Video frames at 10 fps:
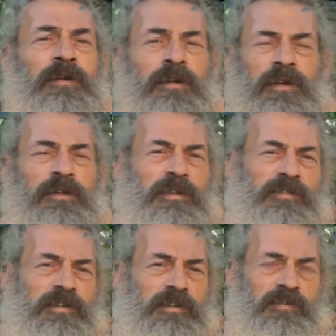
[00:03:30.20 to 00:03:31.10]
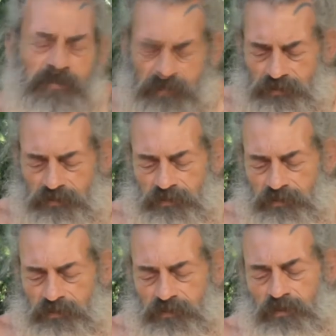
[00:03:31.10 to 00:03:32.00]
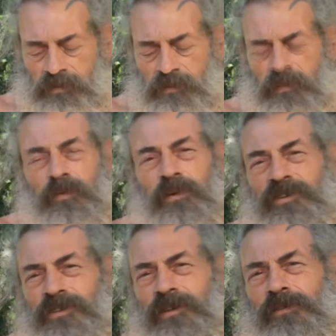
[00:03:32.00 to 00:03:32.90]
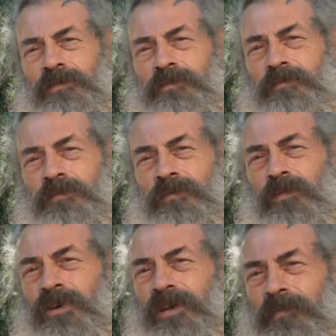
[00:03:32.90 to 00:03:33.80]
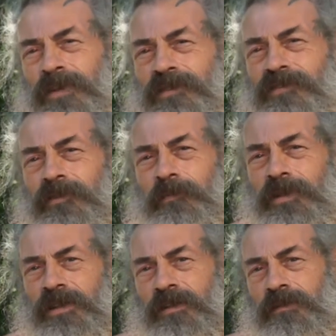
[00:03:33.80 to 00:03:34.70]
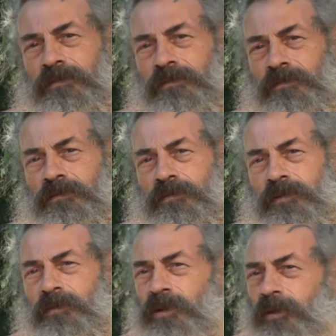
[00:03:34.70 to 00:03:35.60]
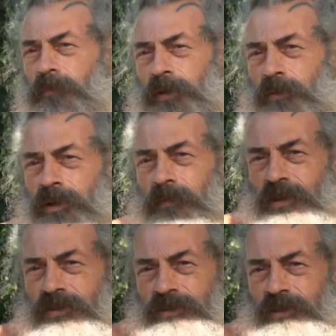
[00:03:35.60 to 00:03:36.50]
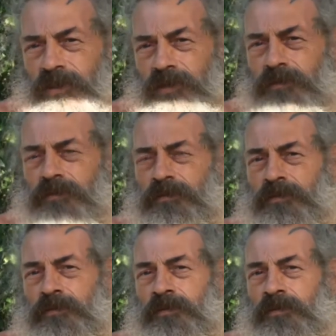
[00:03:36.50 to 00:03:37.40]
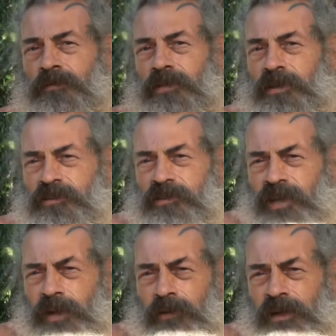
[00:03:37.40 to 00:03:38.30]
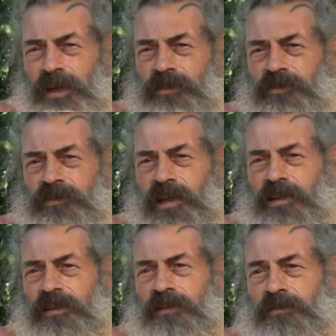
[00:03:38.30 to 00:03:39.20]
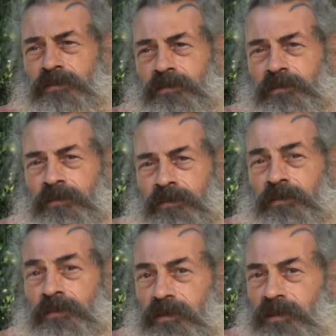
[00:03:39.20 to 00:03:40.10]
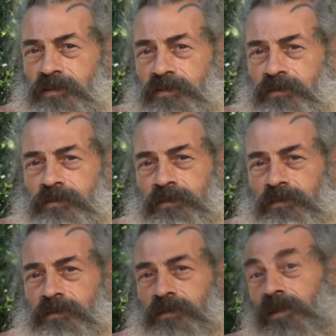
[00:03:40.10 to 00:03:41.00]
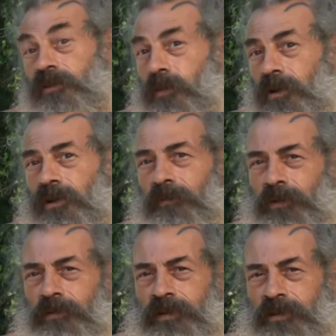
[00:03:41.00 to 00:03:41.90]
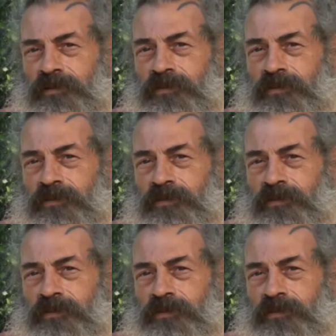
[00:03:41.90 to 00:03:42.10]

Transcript: And this is what is God, what it means to me. It might not be what it means to you, but this is how I understand it. This is why I'm doing this.